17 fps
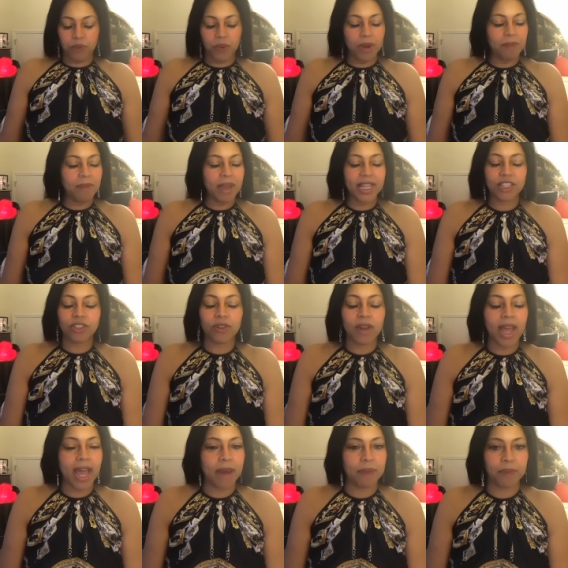what
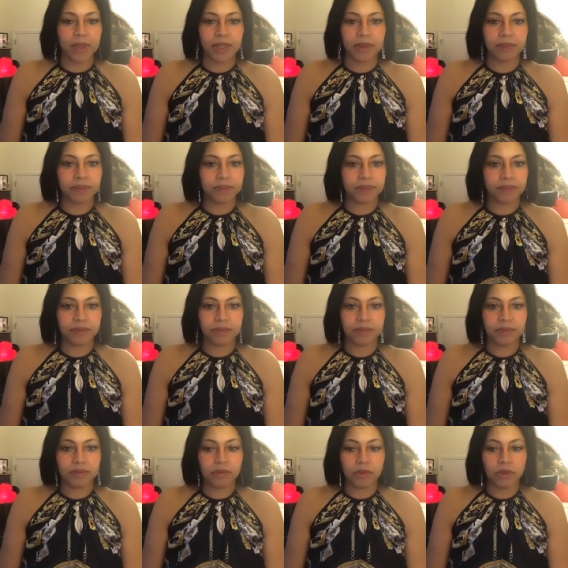makes you happy.
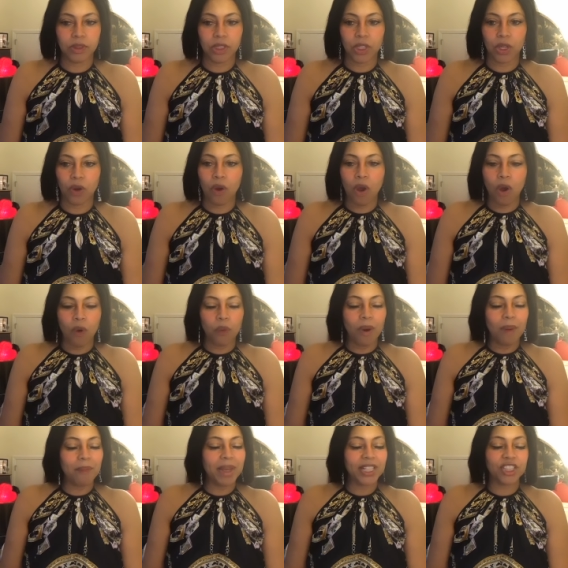You know,
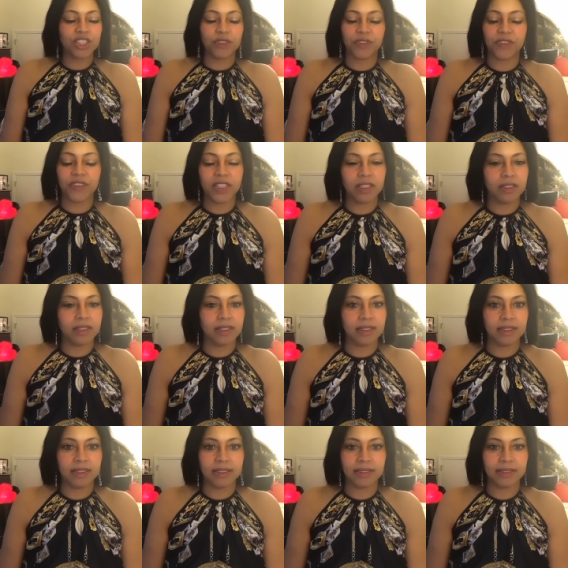what makes you feel
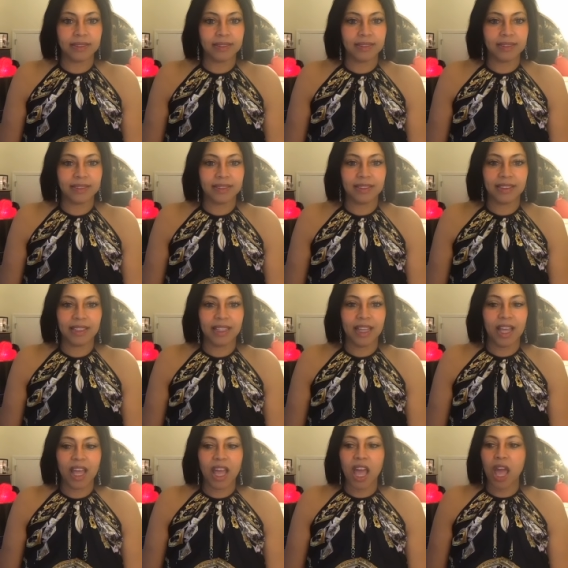good
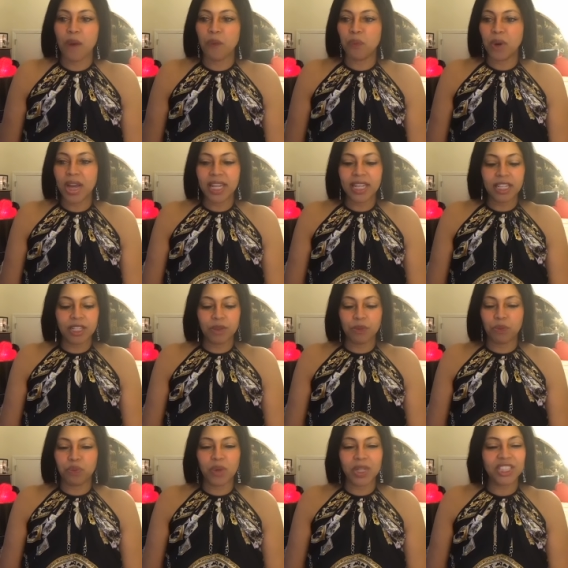and what
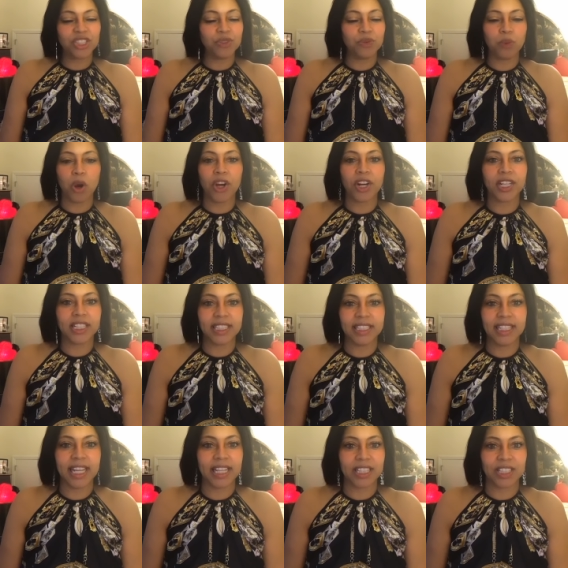what you want to
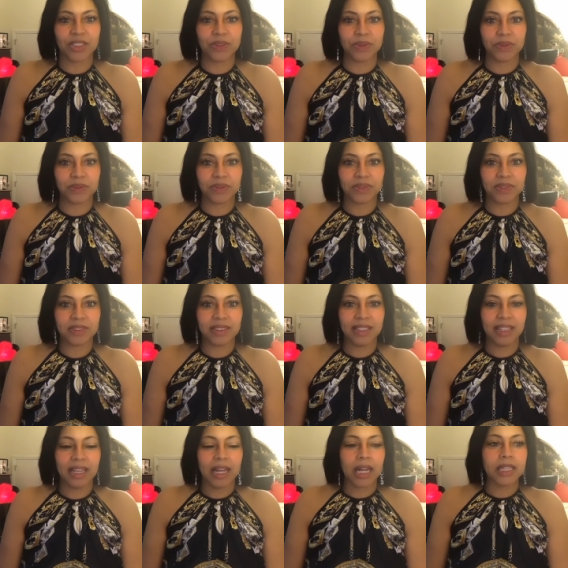connect to.
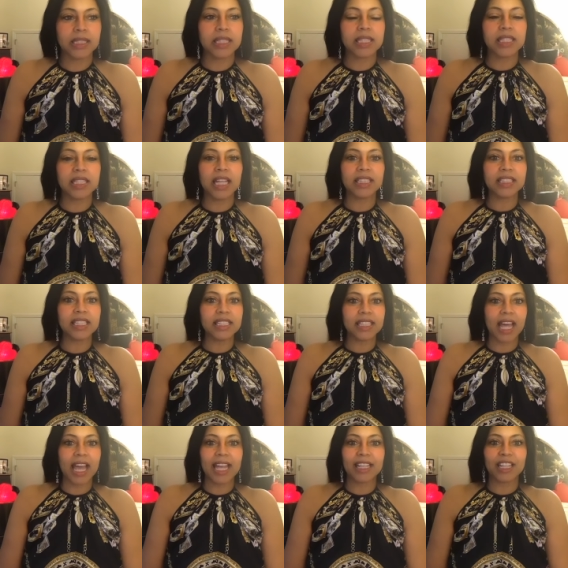Cuz it's
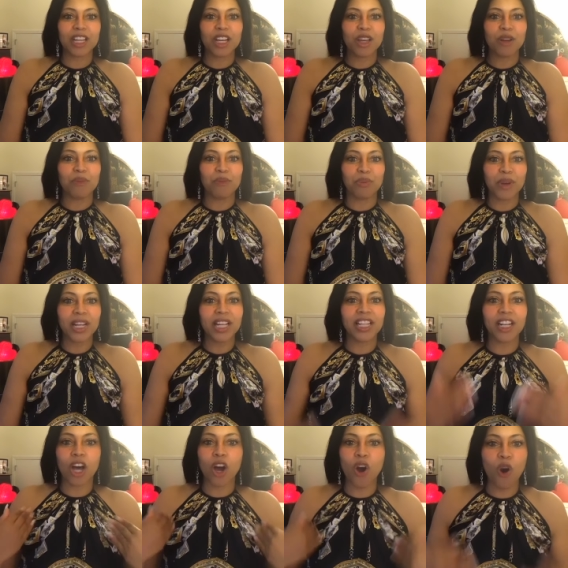nothing like
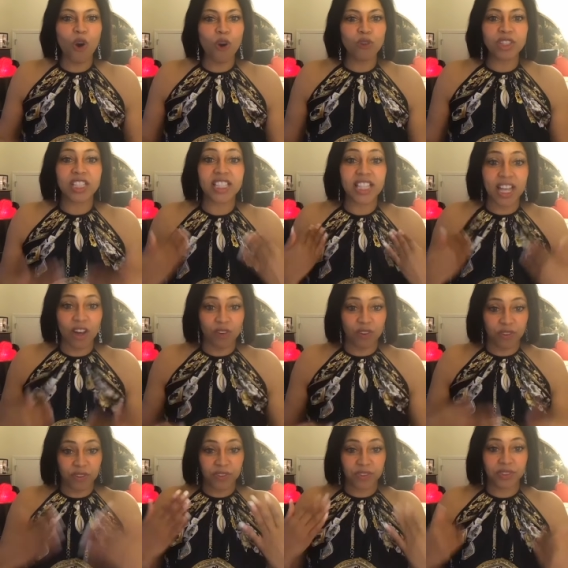bringing a whole
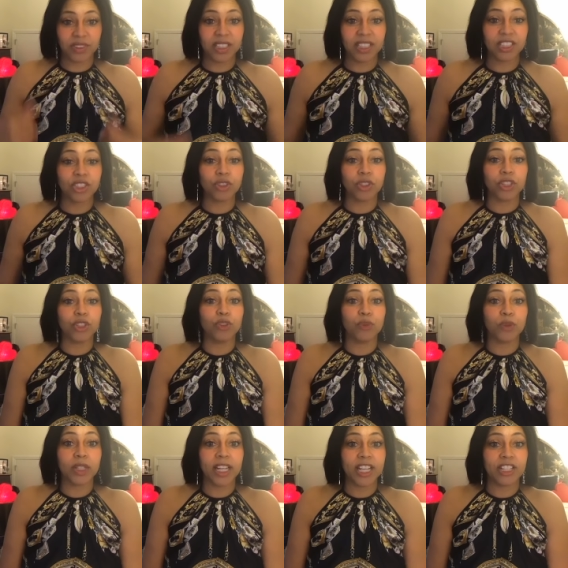self into a
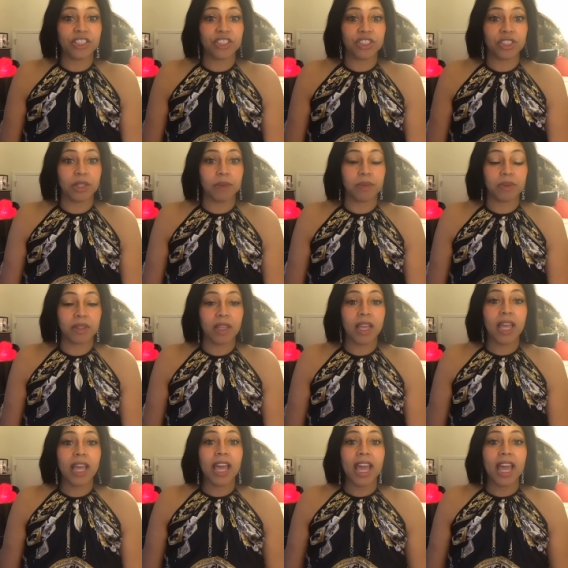new relationships.